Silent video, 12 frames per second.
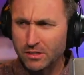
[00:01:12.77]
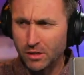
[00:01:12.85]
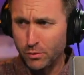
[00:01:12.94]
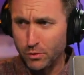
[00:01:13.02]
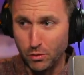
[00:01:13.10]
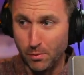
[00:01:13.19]

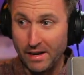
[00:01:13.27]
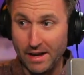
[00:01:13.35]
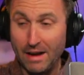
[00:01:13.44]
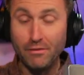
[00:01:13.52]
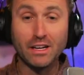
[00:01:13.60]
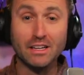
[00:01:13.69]
So you might
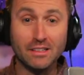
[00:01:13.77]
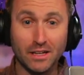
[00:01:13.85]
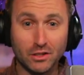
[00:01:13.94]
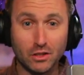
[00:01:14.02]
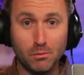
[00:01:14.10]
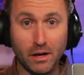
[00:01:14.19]
have a
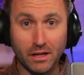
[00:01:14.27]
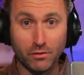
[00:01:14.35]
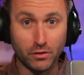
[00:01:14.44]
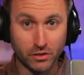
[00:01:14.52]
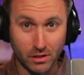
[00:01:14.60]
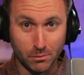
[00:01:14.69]
condenser
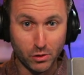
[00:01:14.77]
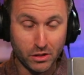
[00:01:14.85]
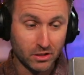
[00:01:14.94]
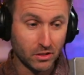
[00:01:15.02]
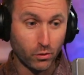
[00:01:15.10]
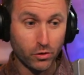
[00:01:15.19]
mic for some
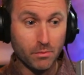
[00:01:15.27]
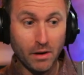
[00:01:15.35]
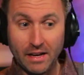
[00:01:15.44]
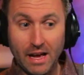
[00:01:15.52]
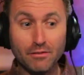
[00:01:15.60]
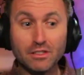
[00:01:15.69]
reason, or you
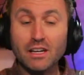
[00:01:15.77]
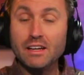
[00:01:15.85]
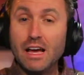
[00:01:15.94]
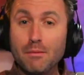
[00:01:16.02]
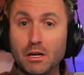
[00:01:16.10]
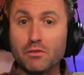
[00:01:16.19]
might have a
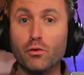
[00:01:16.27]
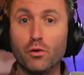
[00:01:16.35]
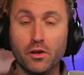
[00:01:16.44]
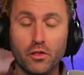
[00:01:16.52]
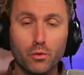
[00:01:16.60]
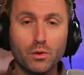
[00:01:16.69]
dynamic
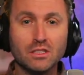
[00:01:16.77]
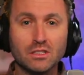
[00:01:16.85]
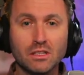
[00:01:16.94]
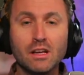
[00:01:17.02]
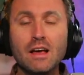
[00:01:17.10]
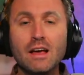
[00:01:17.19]
for another
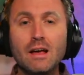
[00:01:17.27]
reason.